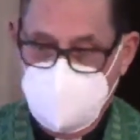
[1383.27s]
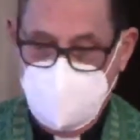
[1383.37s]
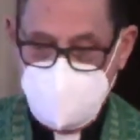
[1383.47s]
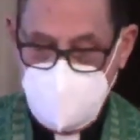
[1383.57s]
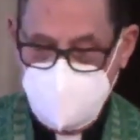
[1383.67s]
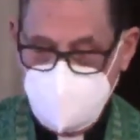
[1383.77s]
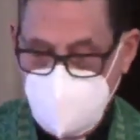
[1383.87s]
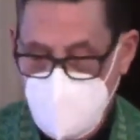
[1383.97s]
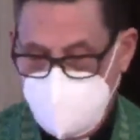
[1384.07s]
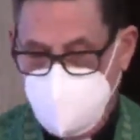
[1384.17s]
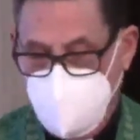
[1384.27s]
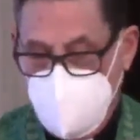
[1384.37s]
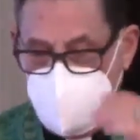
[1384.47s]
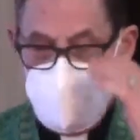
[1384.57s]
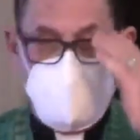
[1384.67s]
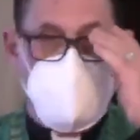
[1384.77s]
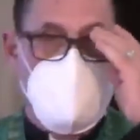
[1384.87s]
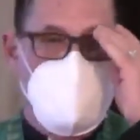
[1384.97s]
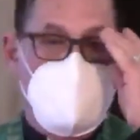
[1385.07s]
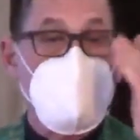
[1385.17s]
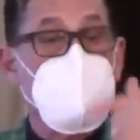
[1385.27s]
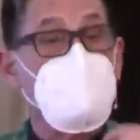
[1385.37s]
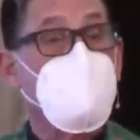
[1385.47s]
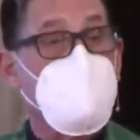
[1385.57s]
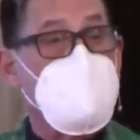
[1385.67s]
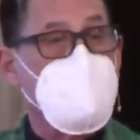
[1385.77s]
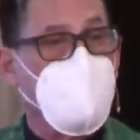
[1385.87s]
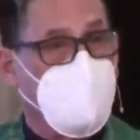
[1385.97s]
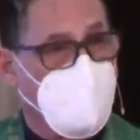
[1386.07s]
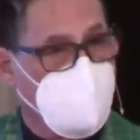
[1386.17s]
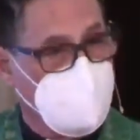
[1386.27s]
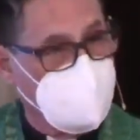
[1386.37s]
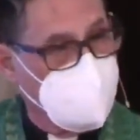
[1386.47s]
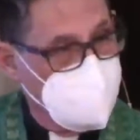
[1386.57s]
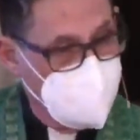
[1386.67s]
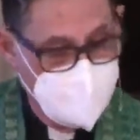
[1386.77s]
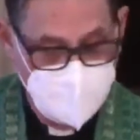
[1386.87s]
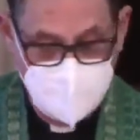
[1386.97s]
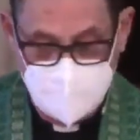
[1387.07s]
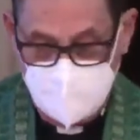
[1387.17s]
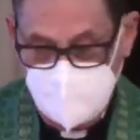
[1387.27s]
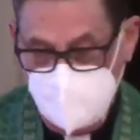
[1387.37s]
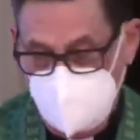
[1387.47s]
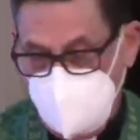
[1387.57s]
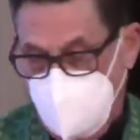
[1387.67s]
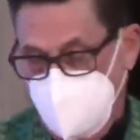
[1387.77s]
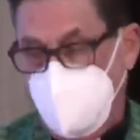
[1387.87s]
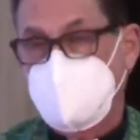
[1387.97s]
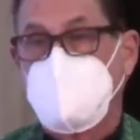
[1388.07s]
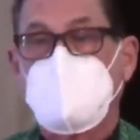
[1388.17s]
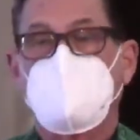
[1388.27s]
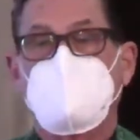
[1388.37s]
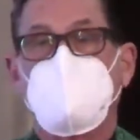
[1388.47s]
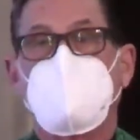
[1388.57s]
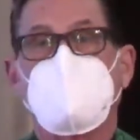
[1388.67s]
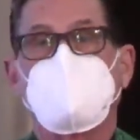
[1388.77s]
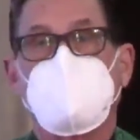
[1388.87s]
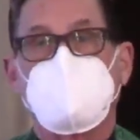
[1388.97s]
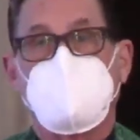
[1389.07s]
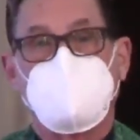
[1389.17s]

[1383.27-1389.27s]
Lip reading: I saw these occupiers as hating who we were, and so I thought that I'd return the favor.